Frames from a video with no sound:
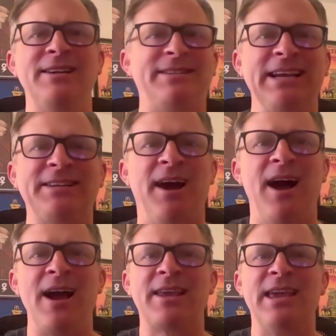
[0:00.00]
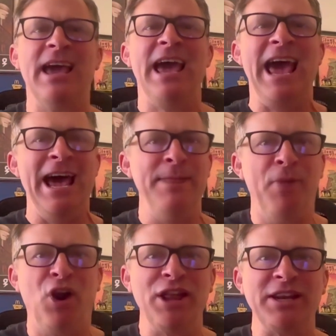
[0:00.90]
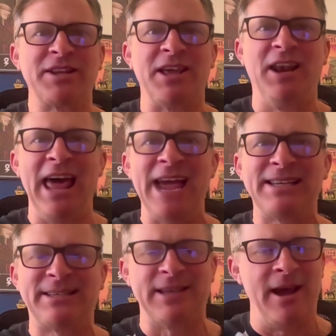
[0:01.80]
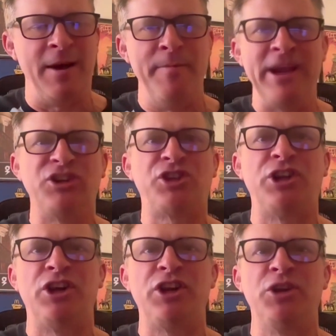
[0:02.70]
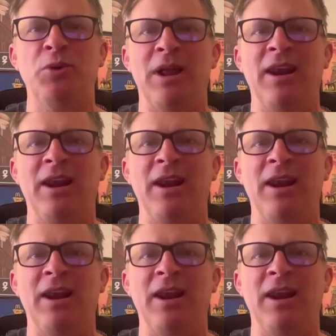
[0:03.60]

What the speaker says: TikTok at Merlin Collects. Make sure you